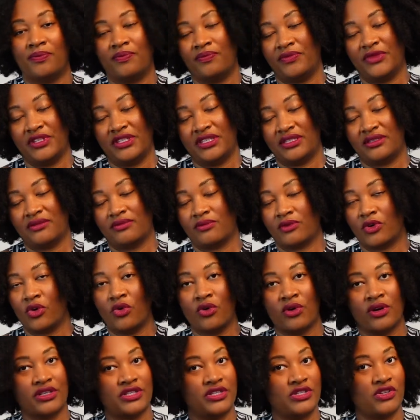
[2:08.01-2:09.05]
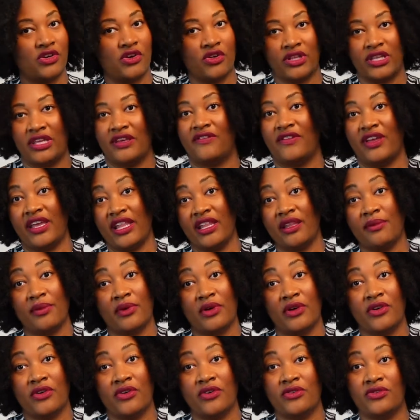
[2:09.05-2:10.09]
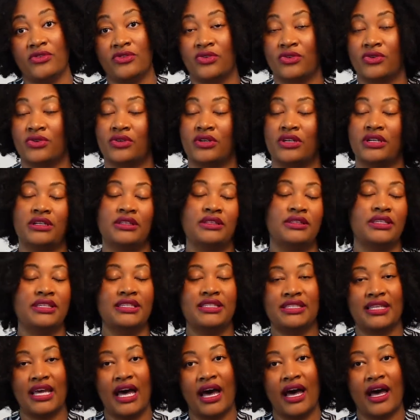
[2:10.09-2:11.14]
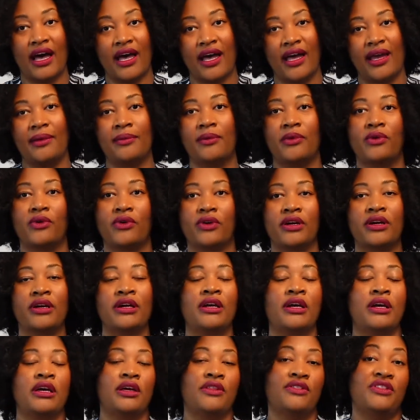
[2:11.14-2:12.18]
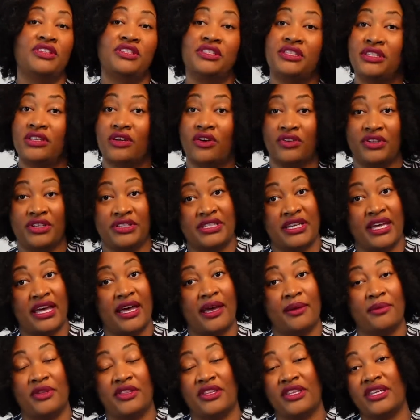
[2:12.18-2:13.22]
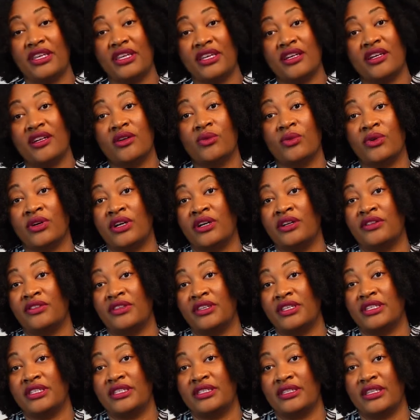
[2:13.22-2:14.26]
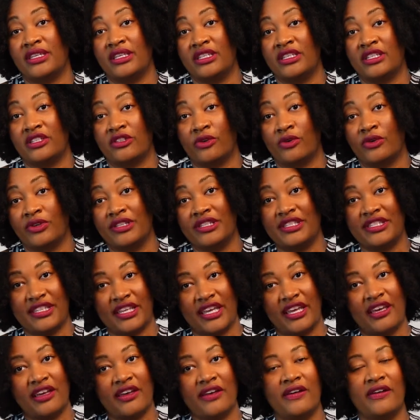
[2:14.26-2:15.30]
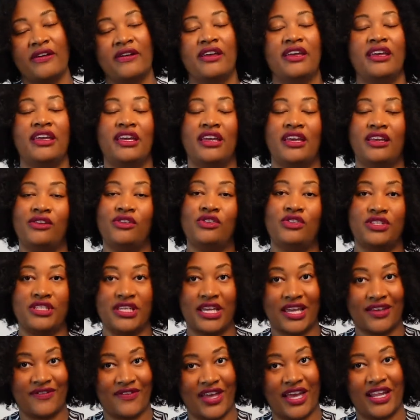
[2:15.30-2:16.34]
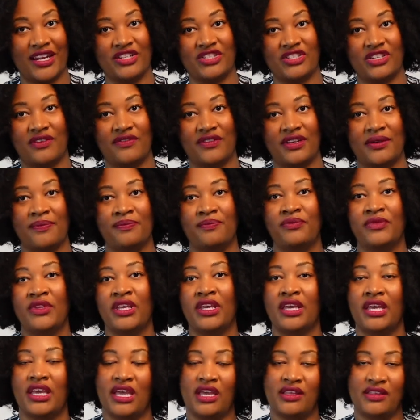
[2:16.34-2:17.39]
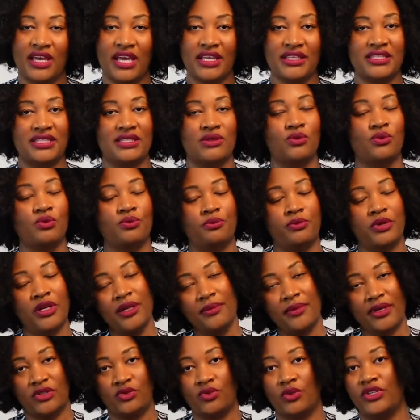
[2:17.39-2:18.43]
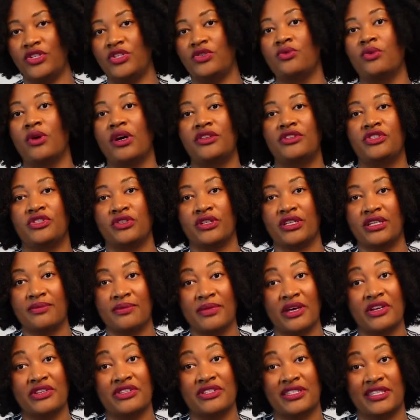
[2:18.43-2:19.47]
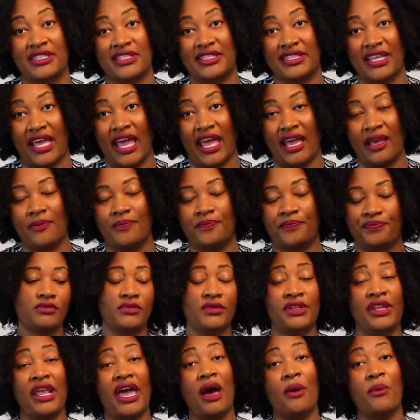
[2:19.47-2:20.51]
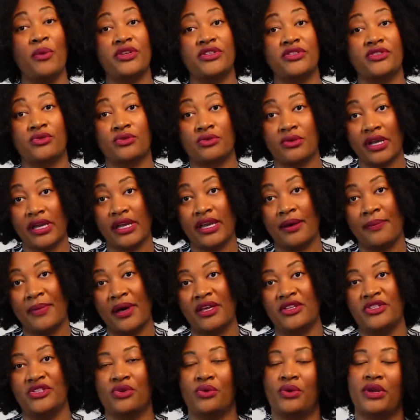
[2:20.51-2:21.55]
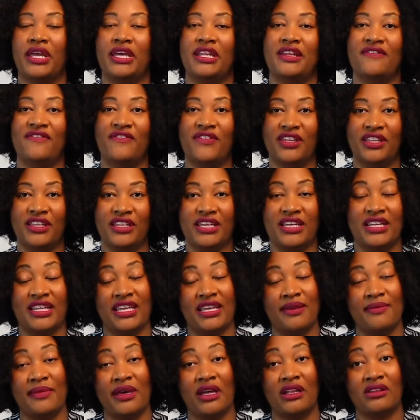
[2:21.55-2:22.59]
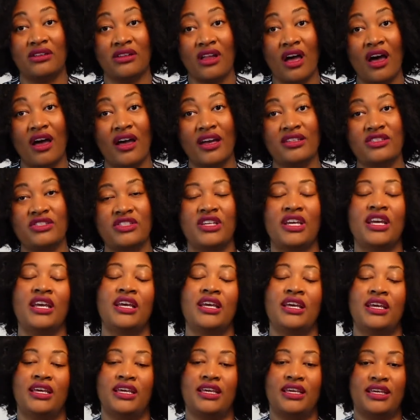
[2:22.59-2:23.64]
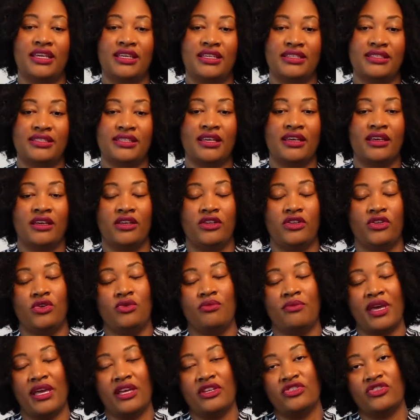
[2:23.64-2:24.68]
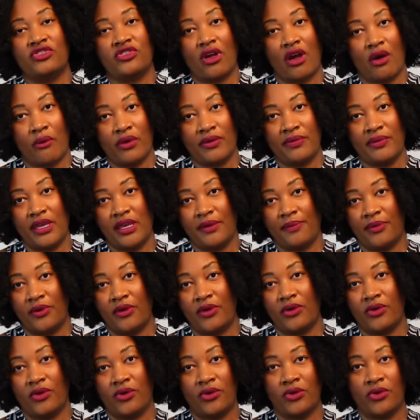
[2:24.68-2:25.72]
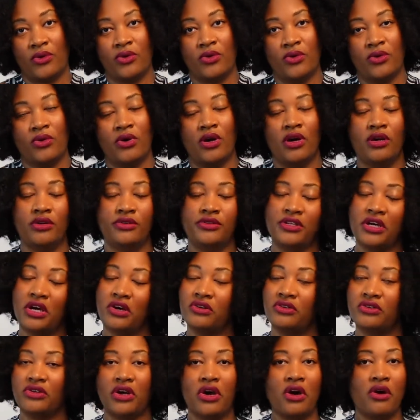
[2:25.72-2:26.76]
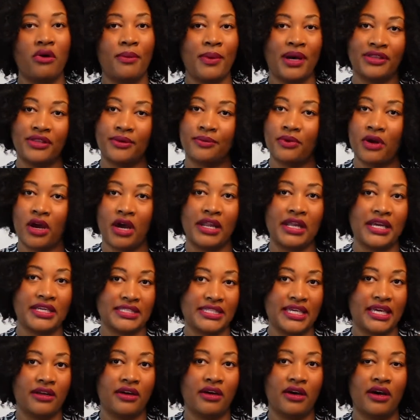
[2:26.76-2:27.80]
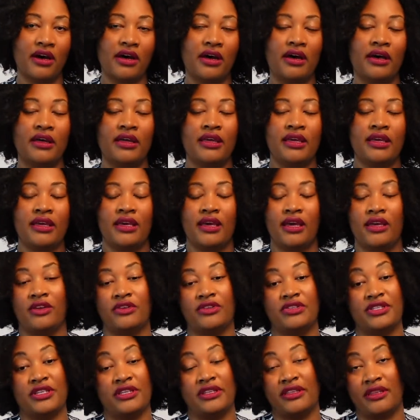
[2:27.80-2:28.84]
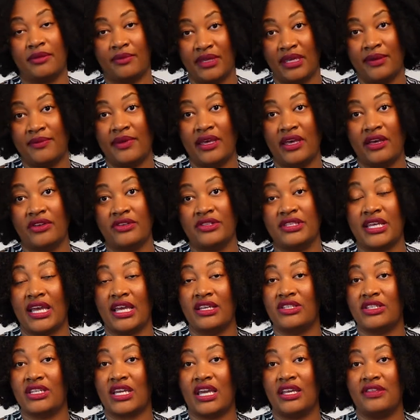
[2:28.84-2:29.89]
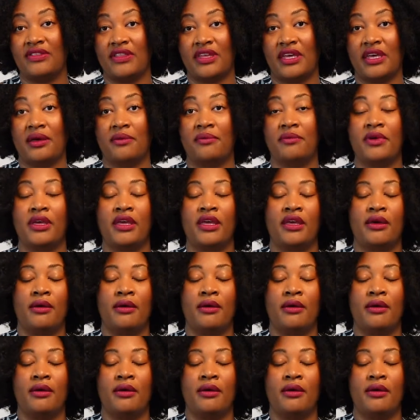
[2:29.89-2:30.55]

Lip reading: This course is only available during this time, or this is the only time of the year where this is on sale and you should take advantage of it. And that's pretty much what you want your emails to say. Now, what's great about doing an affiliate email launch is you may start with people who don't know about the product at all, and you're sending them emails to educate them.